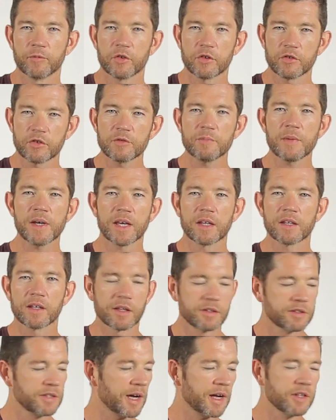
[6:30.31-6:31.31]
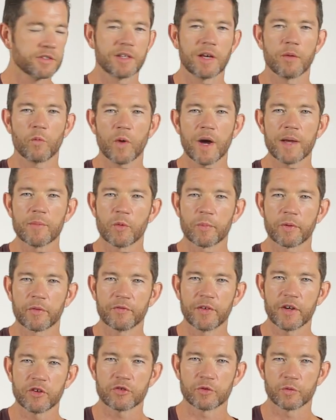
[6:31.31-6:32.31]
So it's just making the guitar sound way more
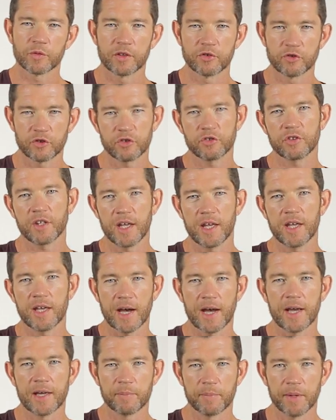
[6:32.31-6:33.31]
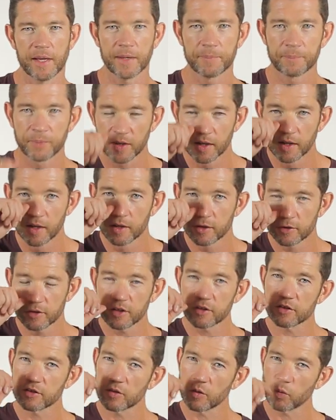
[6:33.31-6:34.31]
professional than just E, A and B.
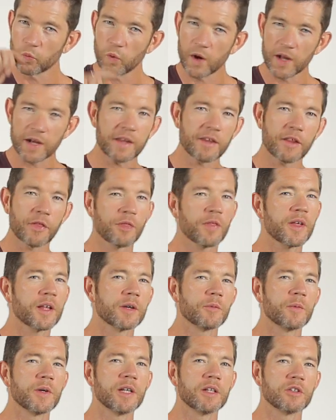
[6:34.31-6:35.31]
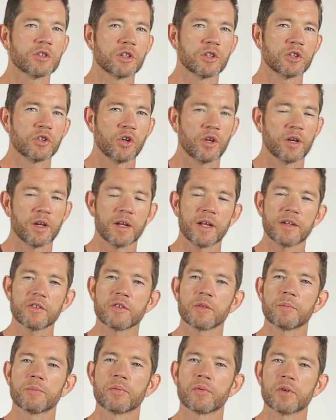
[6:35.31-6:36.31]
There's one other thing that we need to learn, and
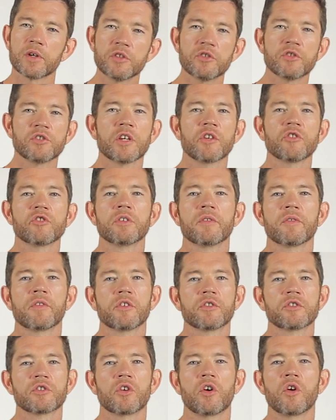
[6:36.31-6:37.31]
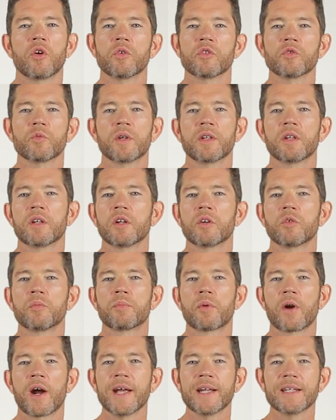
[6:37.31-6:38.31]
that's the bridge section of the song. It's where the little
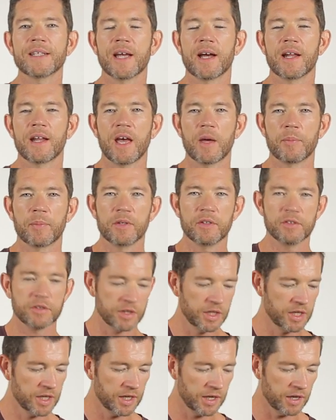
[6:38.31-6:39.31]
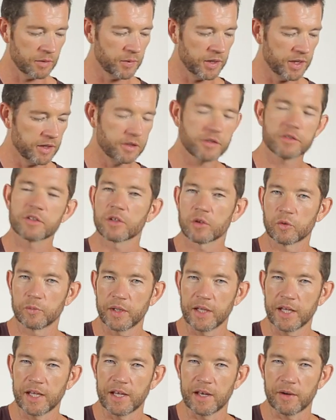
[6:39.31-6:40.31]
breakdown happens, and we hit this little
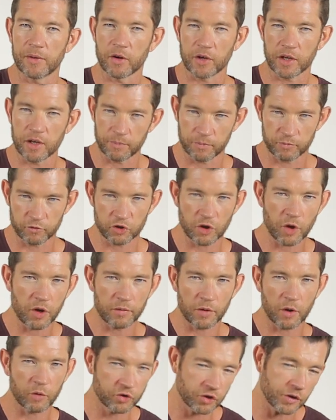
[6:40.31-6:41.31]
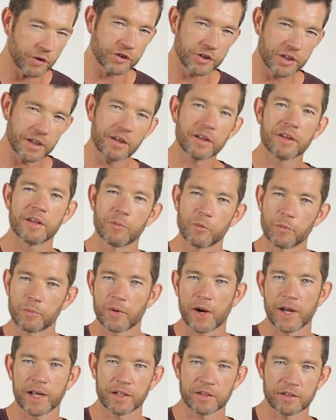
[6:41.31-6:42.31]
bit here. Okay, I'll show it, I'll show it to you, and we'll
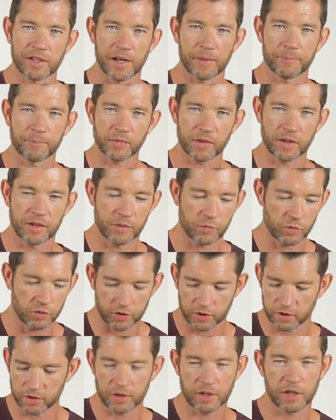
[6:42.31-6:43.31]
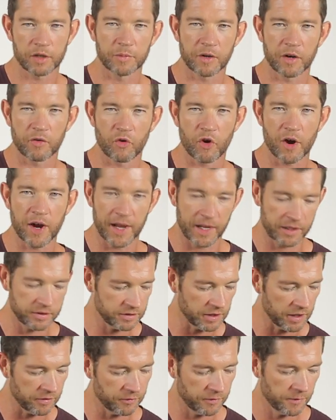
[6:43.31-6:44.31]
break it down, and then we'll look at a little bit of right-hand
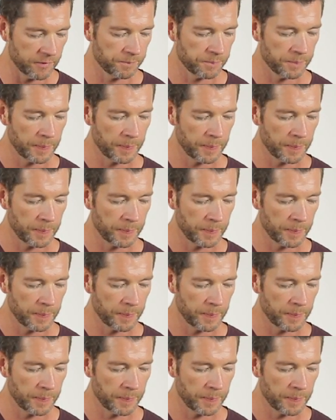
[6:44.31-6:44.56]
stuff.